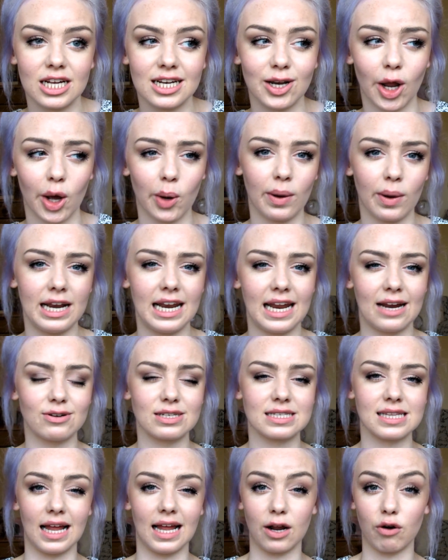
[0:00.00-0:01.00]
nowhere near
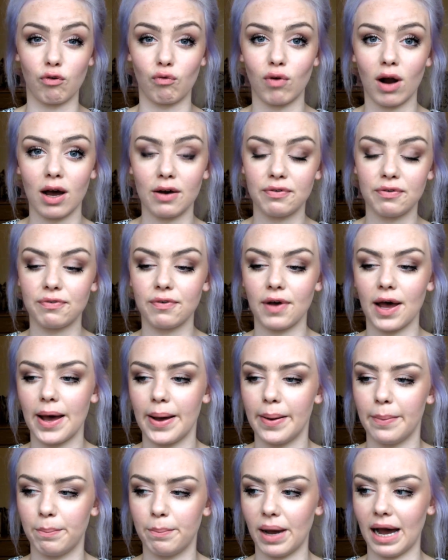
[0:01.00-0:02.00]
as like rough,
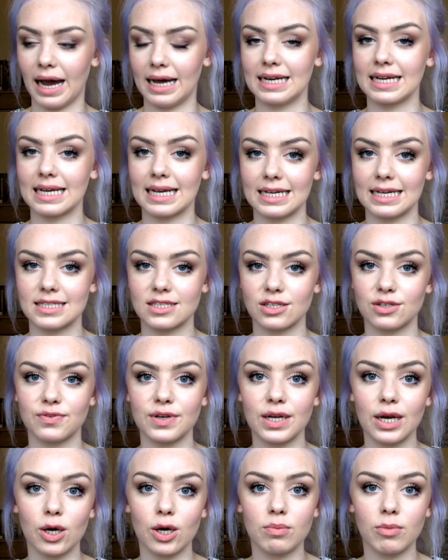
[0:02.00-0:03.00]
and it gets off
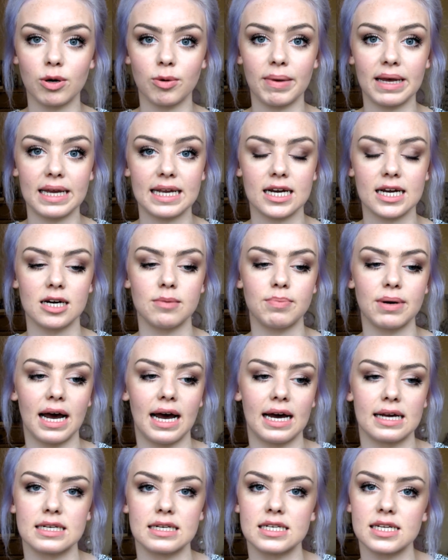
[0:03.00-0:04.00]
a lot more makeup,
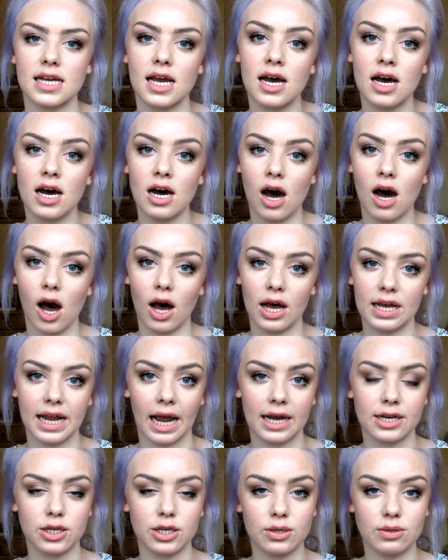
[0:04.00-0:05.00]
and I
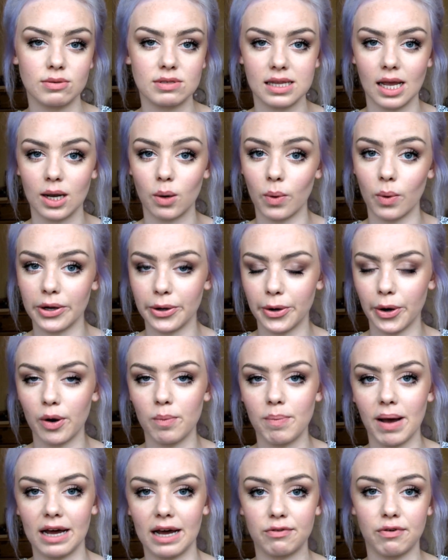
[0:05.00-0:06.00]
can use like one
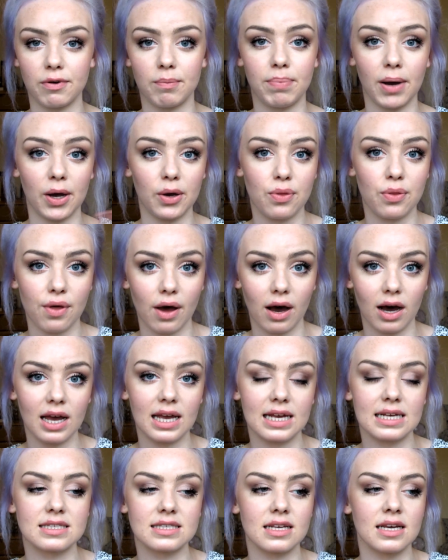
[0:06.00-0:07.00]
cotton pad for both
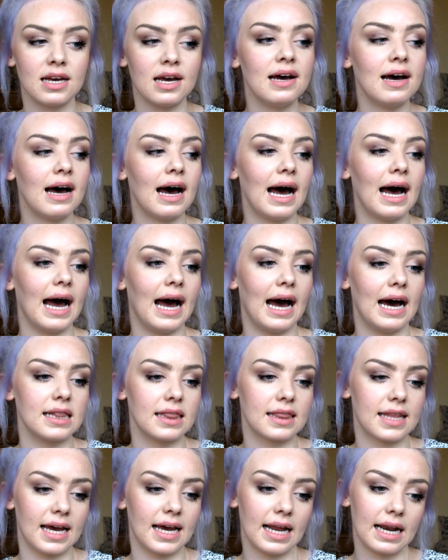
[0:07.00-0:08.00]
eyes,
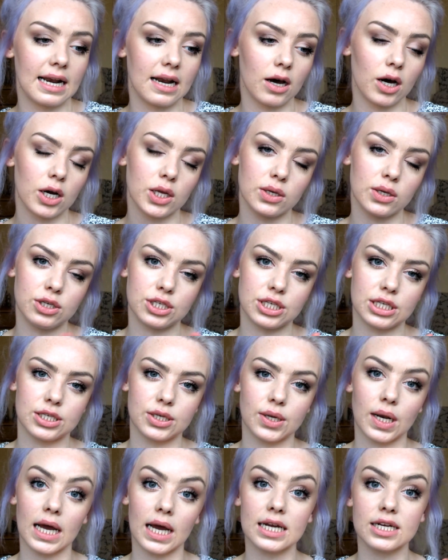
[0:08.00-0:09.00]
and then I usually
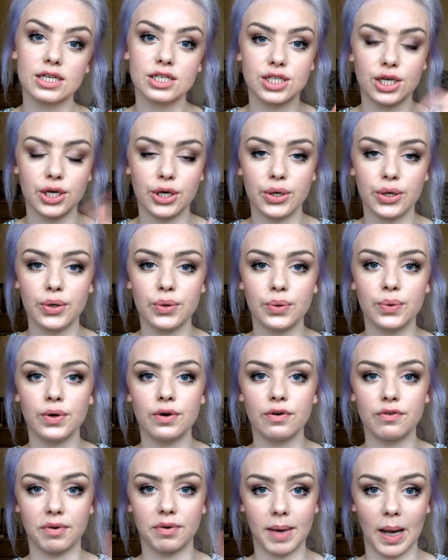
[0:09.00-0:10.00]
do like 2
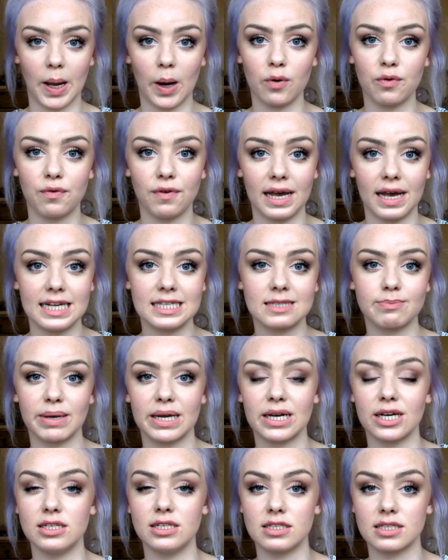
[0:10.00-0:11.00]
for my whole face
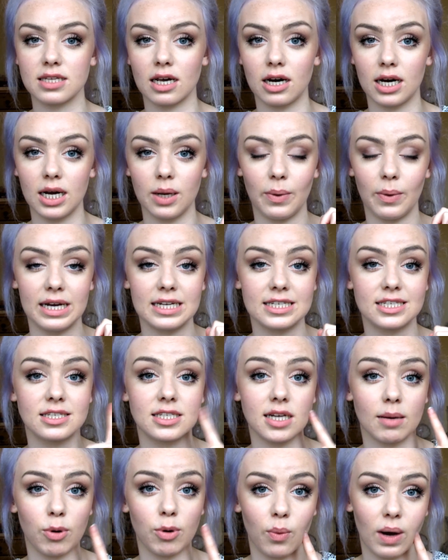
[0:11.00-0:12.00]
because I wear
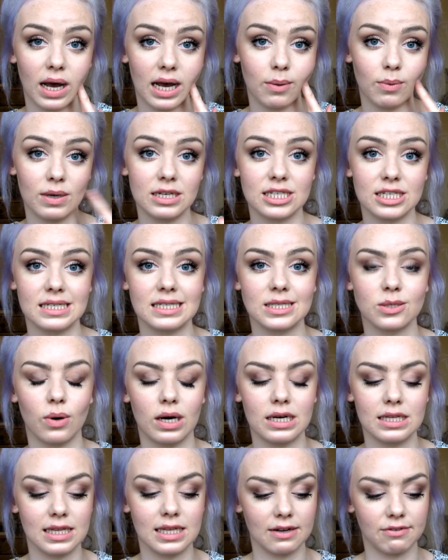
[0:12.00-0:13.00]
double wear, which is
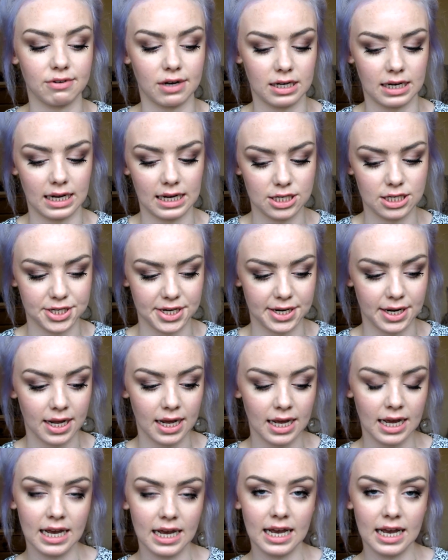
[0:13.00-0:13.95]
quite a thick foundation,